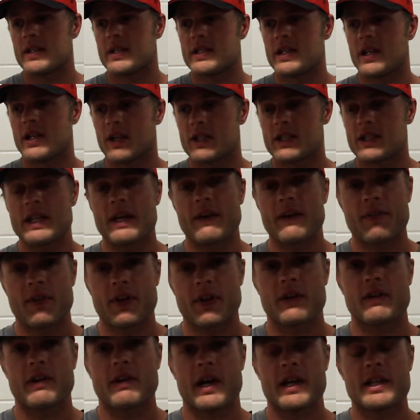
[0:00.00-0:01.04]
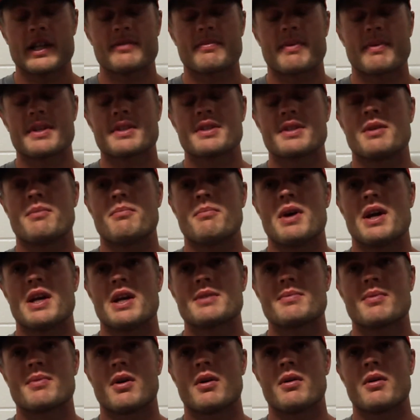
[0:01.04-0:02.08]
It's definitely a grind, especially in
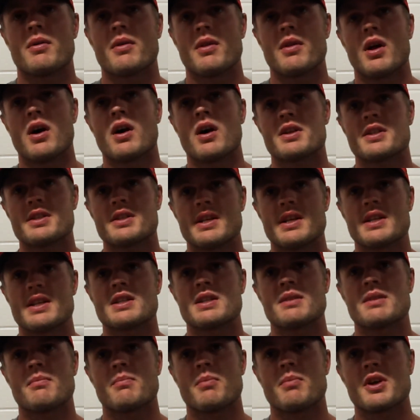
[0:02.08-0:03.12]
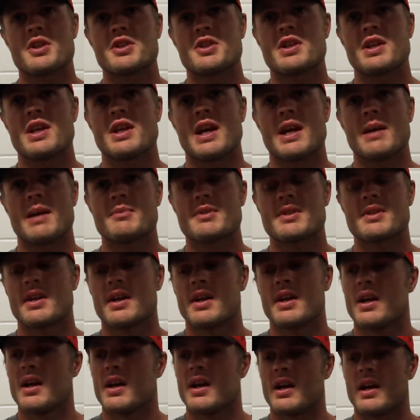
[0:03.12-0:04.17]
baseball, long season, bunch of games,
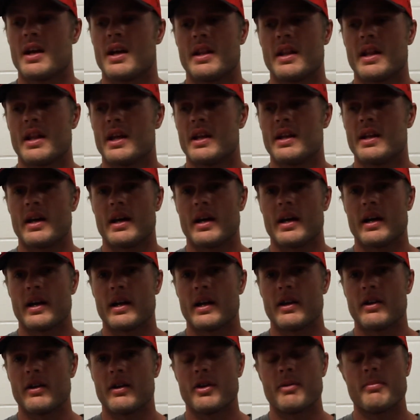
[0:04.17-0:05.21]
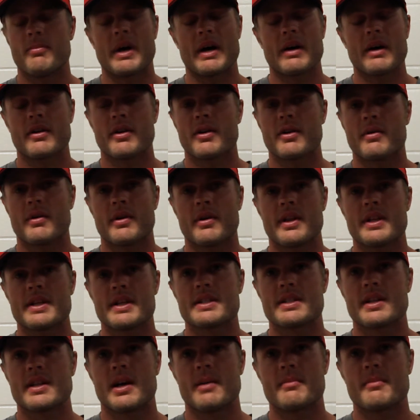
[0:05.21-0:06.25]
and then you're bound to go into these
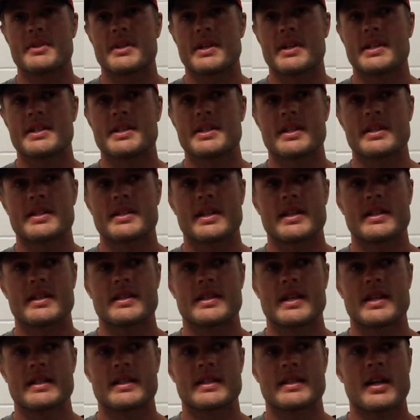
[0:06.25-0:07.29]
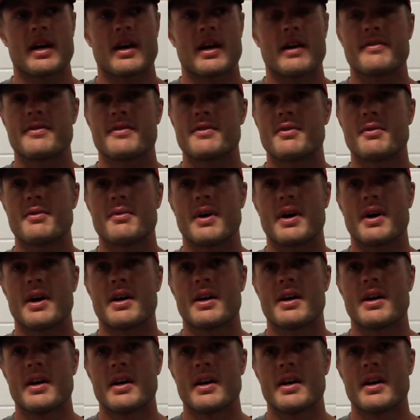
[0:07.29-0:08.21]
slumps, and it's tough to.